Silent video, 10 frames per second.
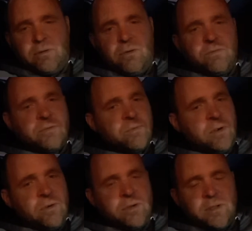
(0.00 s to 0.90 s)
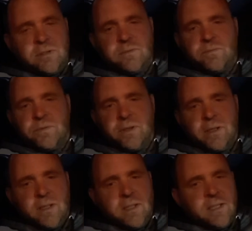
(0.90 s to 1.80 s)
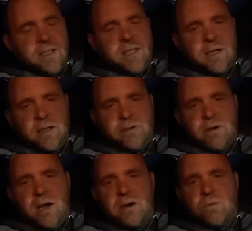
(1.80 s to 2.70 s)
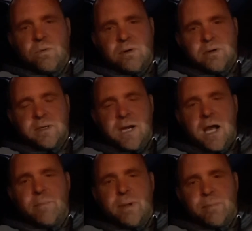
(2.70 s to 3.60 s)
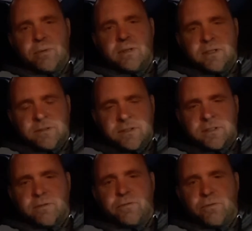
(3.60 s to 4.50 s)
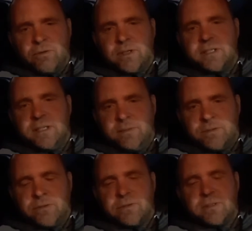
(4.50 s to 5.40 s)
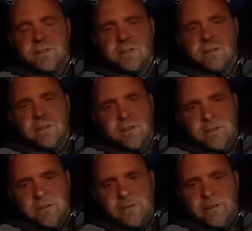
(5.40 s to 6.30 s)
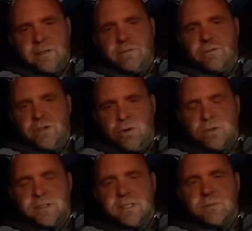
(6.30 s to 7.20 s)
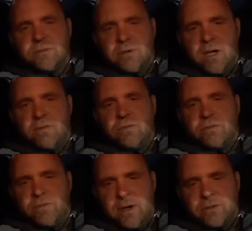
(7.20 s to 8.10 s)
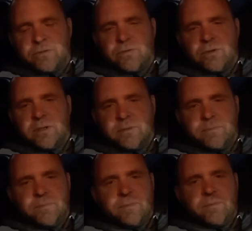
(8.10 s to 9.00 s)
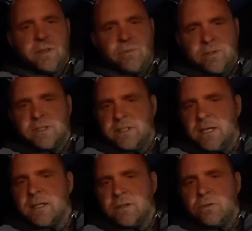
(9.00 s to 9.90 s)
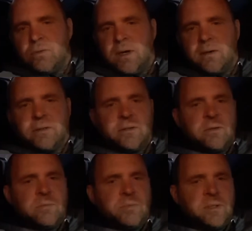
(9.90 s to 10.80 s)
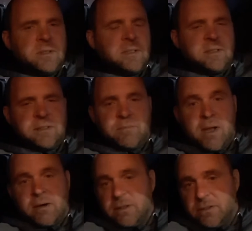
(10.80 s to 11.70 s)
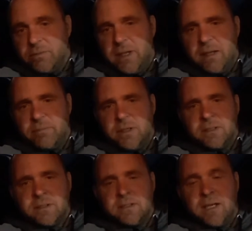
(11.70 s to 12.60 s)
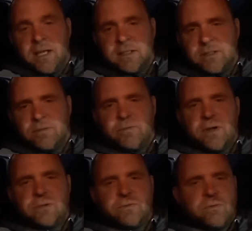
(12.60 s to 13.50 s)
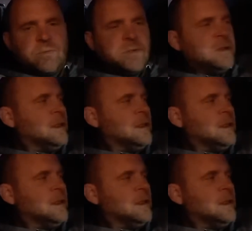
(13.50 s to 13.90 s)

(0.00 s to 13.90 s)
over the road, get on your out of work non-member list for the Teamsters. And if you know a Teamster, have one vouch for you. Otherwise, it could take a little while, but it doesn't matter. It took me 8 months, and I had someone vouch for me.